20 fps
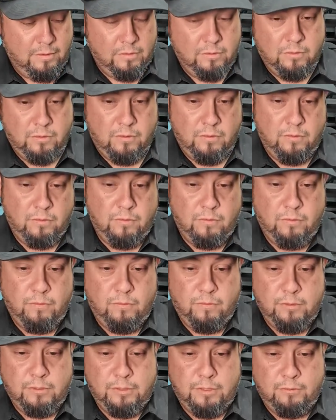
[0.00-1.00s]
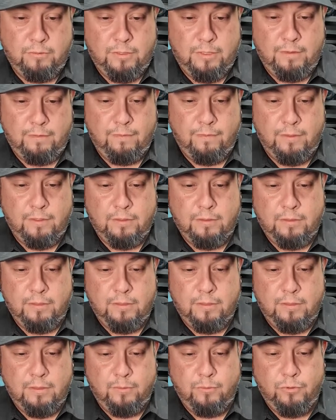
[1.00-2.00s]
So looks like we have that
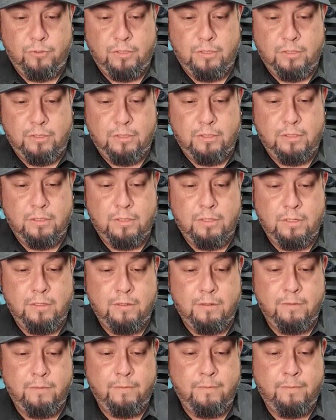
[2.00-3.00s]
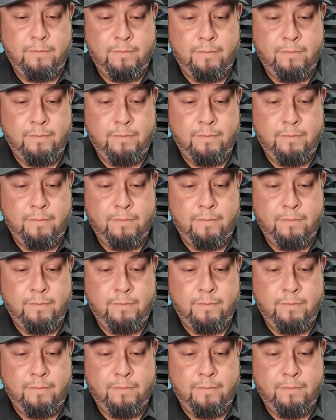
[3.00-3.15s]
done up pretty good there.